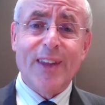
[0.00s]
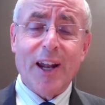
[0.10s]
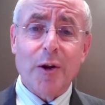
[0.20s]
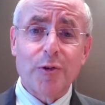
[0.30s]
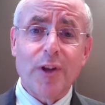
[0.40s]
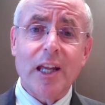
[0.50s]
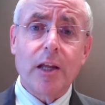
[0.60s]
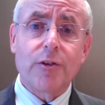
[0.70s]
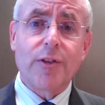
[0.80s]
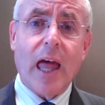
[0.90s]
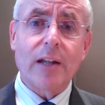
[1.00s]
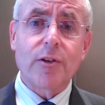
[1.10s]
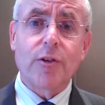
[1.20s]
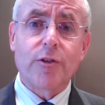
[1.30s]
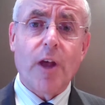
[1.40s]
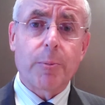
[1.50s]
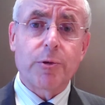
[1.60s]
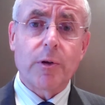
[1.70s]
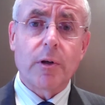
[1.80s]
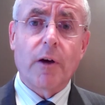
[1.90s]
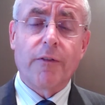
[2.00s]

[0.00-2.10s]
Then I'll say, is that deception